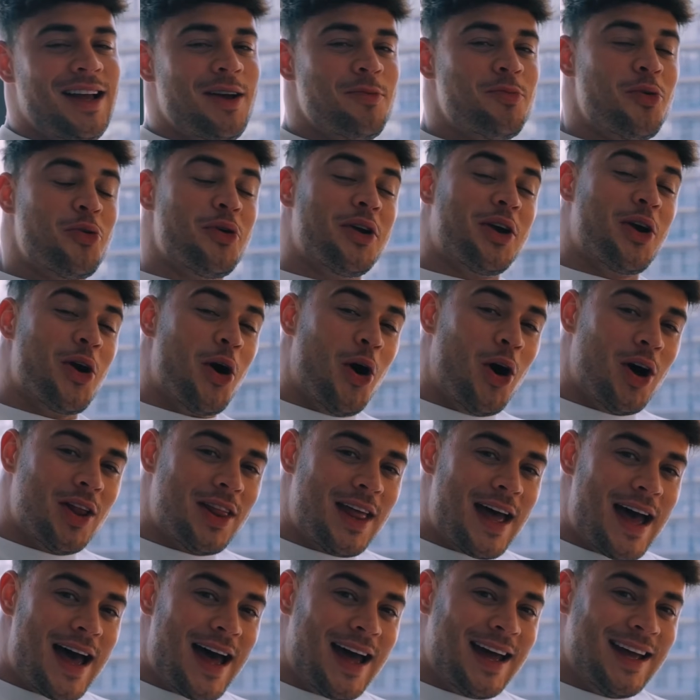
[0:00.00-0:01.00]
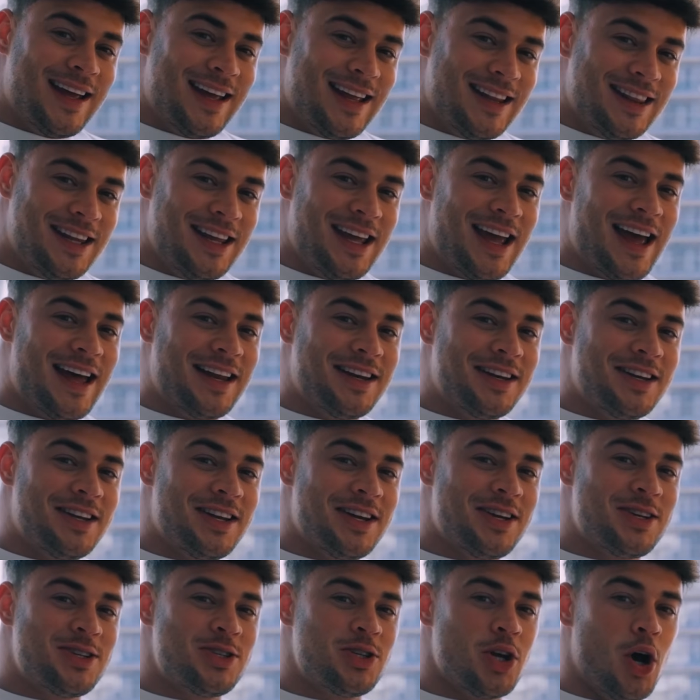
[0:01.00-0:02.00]
but we got there in the end.
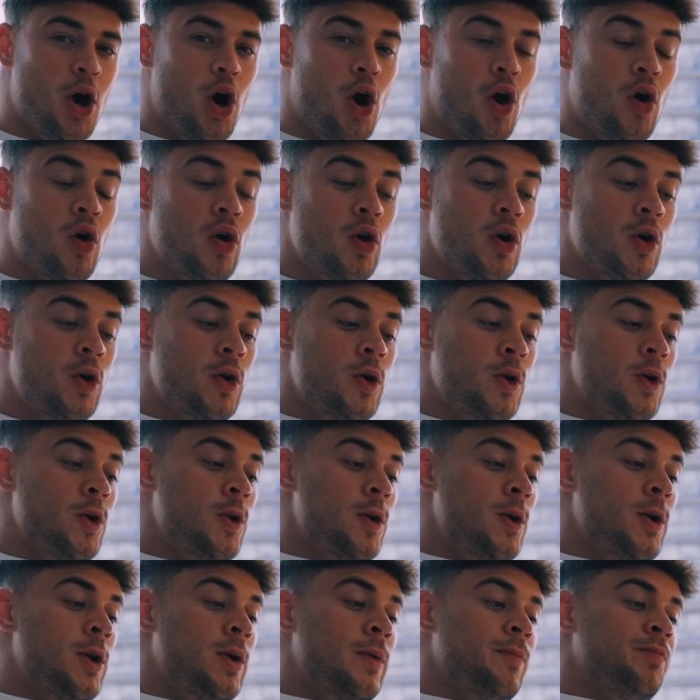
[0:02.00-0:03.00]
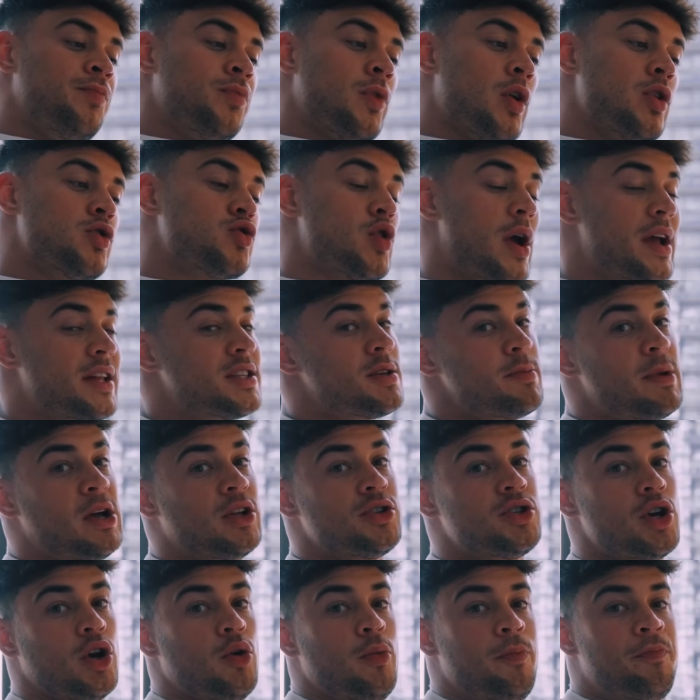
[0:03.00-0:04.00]
So straight into meal
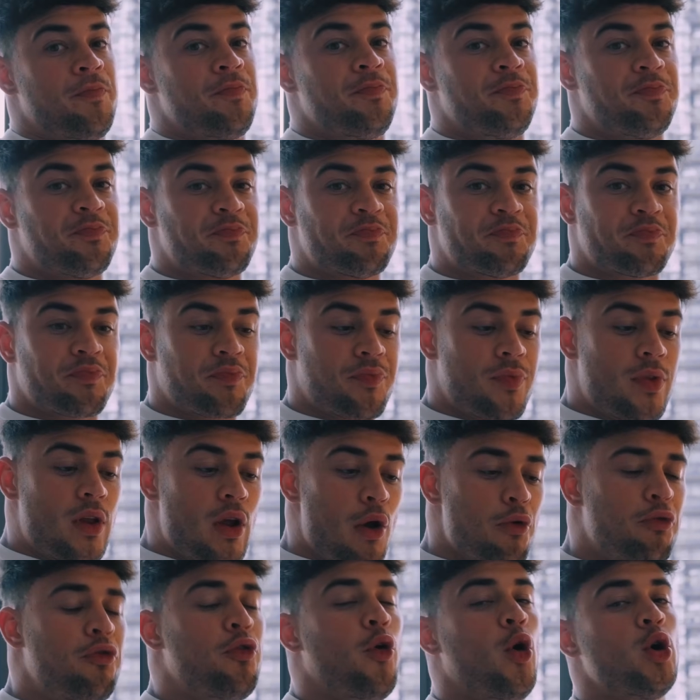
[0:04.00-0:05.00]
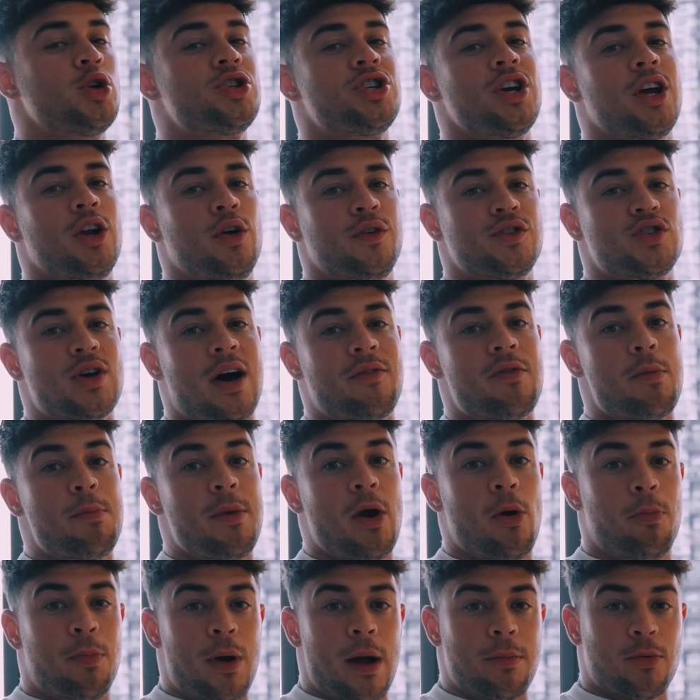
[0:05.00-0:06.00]
two. Fortunate enough to have a
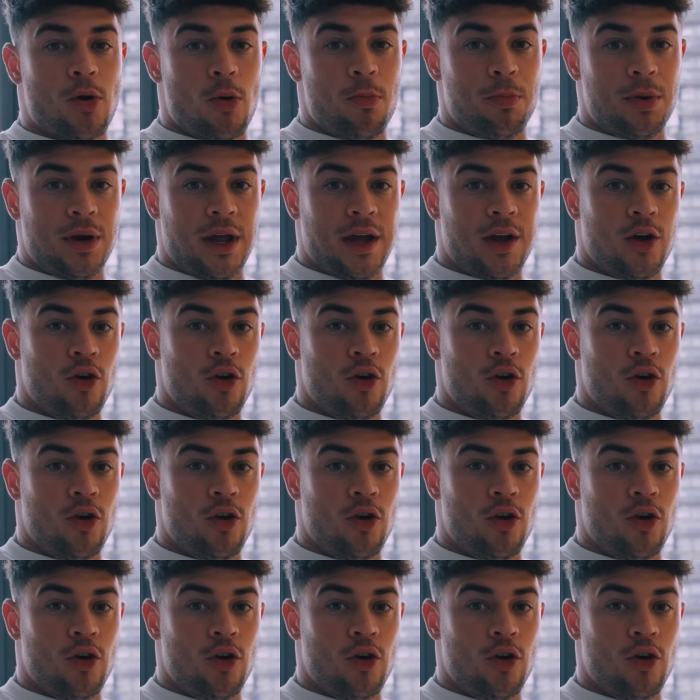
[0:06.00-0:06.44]
meal prep company